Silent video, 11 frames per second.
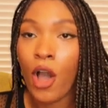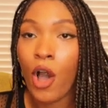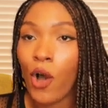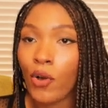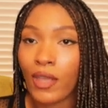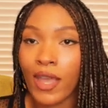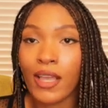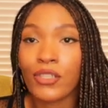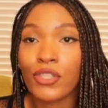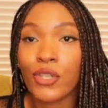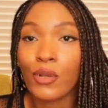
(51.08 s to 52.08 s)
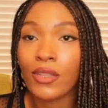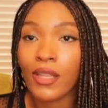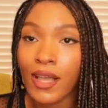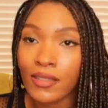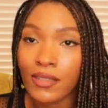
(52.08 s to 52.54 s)
Okay, so
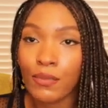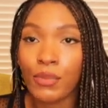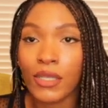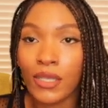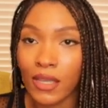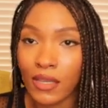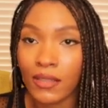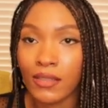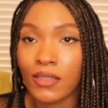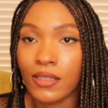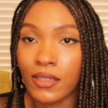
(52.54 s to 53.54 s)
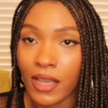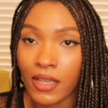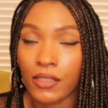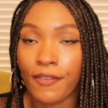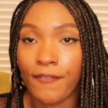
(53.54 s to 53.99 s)
let's begin
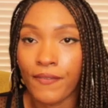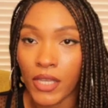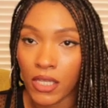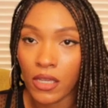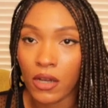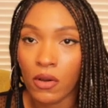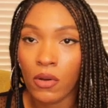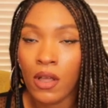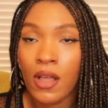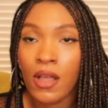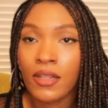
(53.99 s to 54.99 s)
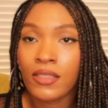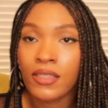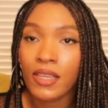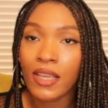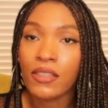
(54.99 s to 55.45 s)
today's video.
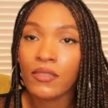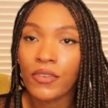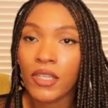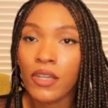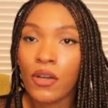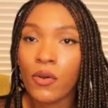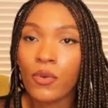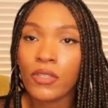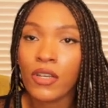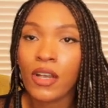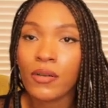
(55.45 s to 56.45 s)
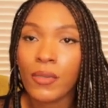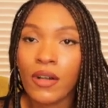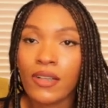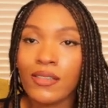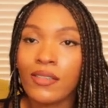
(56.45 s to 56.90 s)
Today's video, we're talking
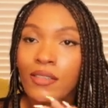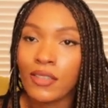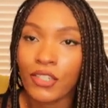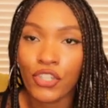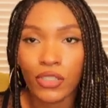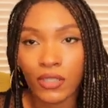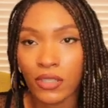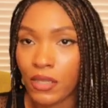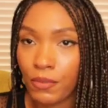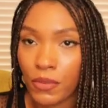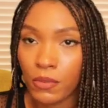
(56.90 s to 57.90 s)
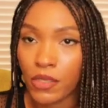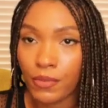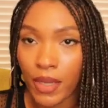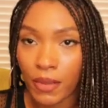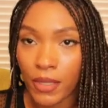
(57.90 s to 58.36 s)
about ascension symptoms,
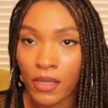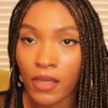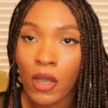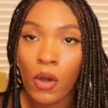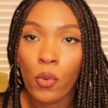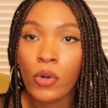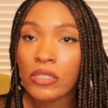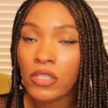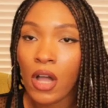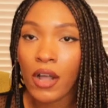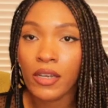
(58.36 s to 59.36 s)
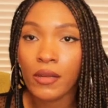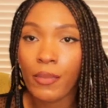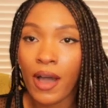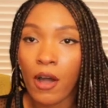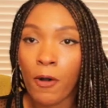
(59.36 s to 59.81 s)
baby. We're talking
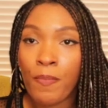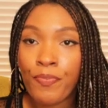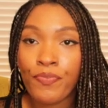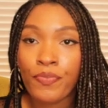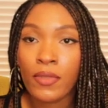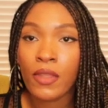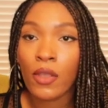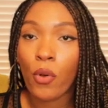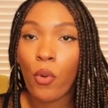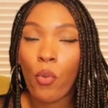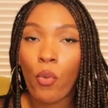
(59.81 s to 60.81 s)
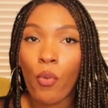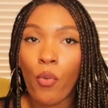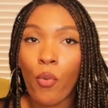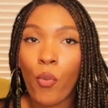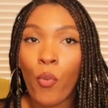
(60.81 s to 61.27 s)
about
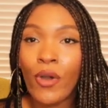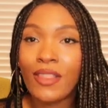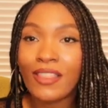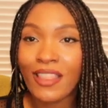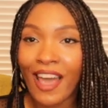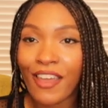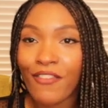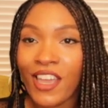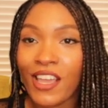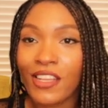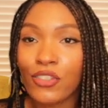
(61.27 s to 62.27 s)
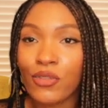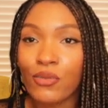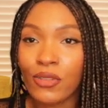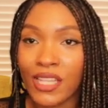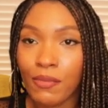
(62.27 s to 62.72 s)
when life hands
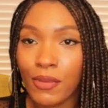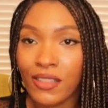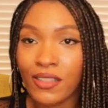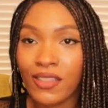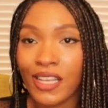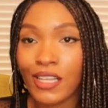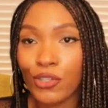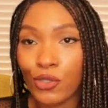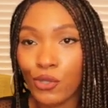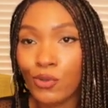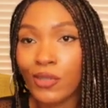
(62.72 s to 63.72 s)
you lemons and you